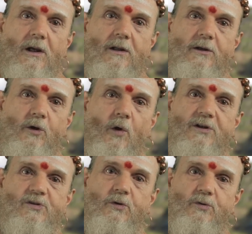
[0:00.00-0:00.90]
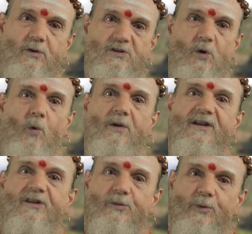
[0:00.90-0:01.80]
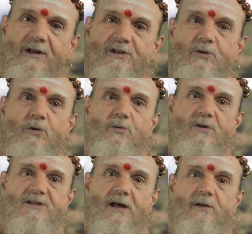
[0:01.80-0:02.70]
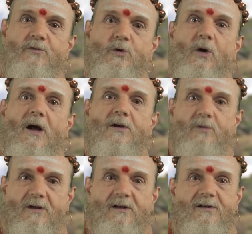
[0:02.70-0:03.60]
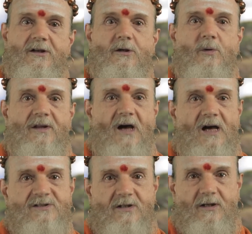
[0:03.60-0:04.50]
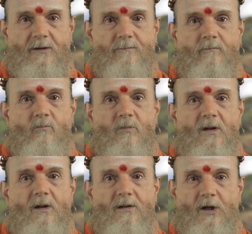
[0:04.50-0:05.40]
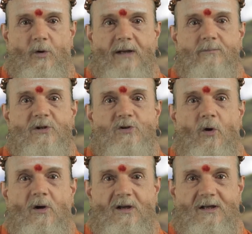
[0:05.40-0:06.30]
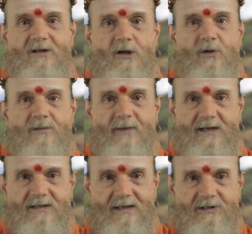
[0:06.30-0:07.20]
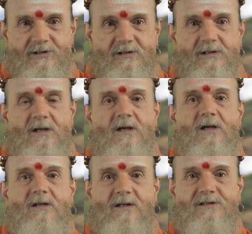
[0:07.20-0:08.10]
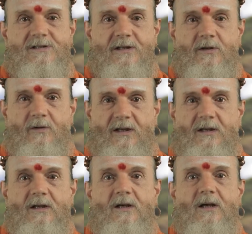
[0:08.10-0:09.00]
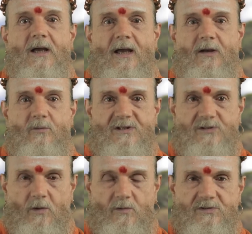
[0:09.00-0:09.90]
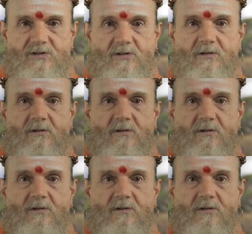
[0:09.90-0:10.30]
In the Yoga Sutras, only 3 sutras out of 200 deal with asana. The great majority deal with meditation, its theory, and results."